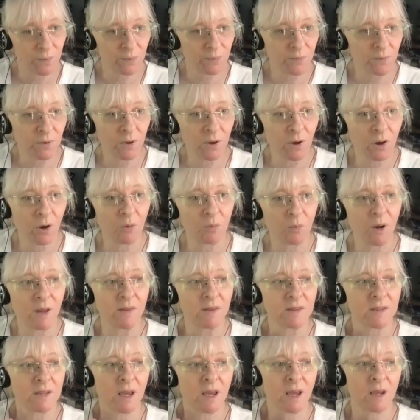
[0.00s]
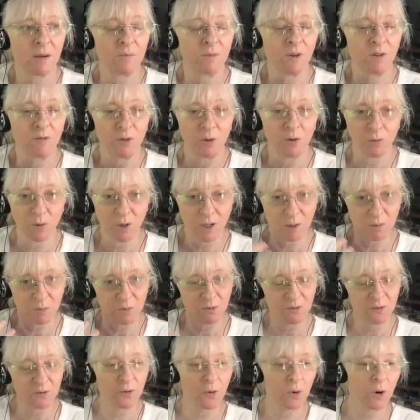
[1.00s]
you know, by the time, if you read it
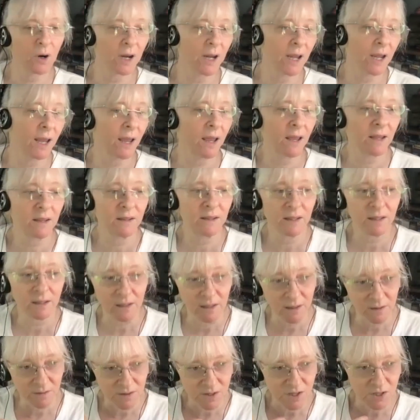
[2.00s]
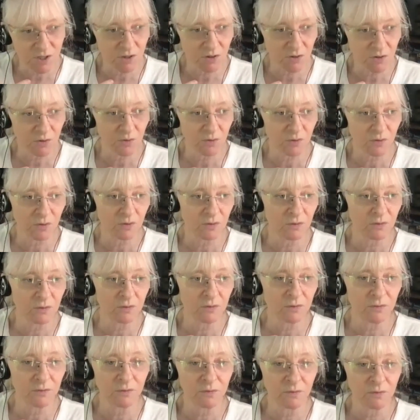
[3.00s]
beforehand, it gives you
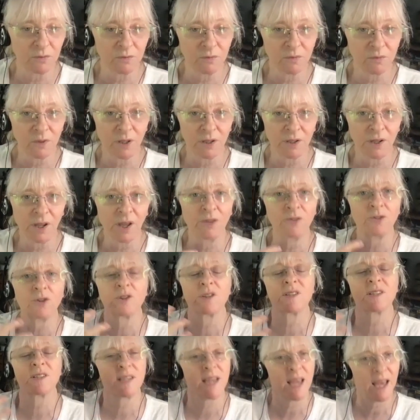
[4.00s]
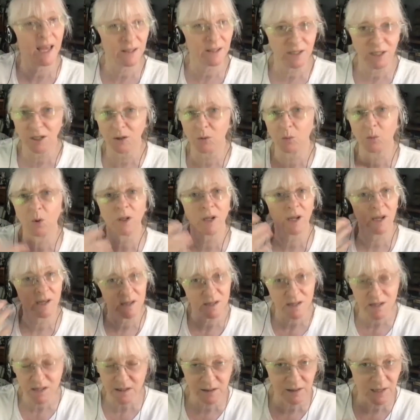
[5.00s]
an understanding. When I
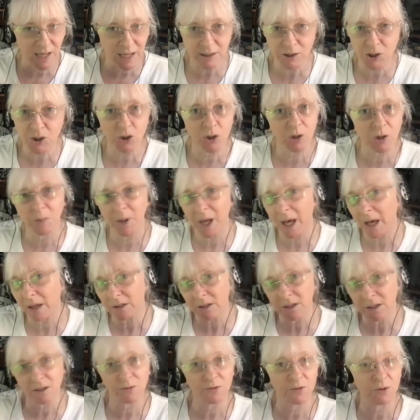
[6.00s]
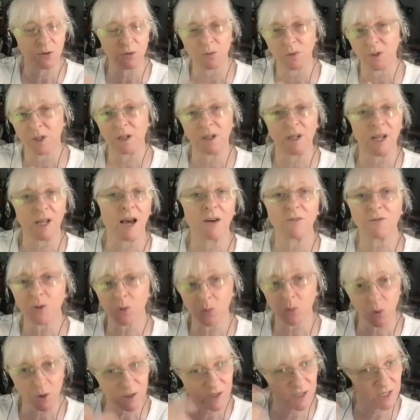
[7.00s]
lecture about it, if you read it
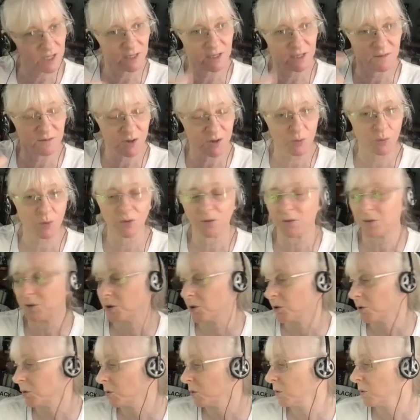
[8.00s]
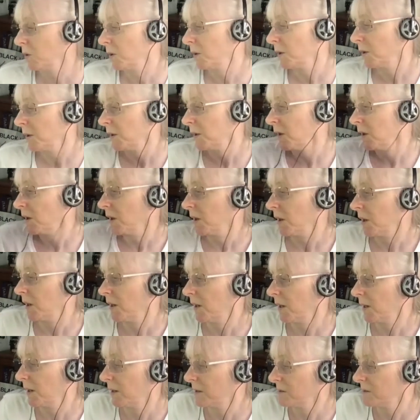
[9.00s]
afterwards, it gives a review.
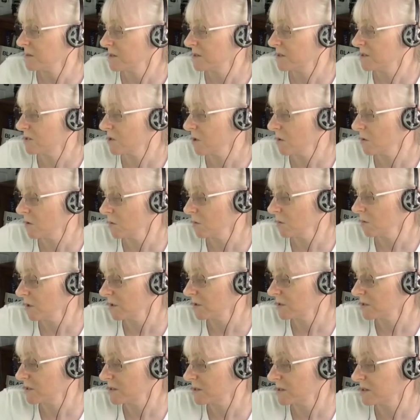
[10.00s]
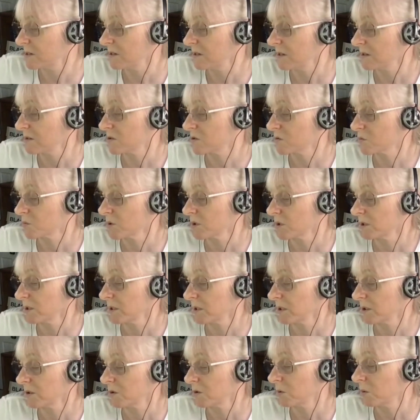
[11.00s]
So it's
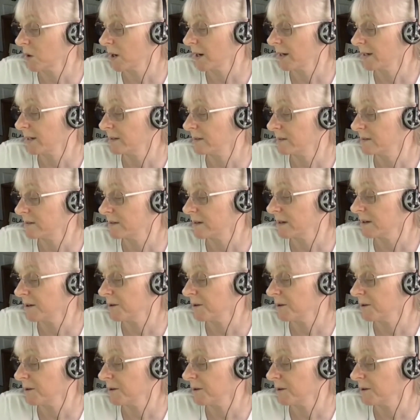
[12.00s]
really quite,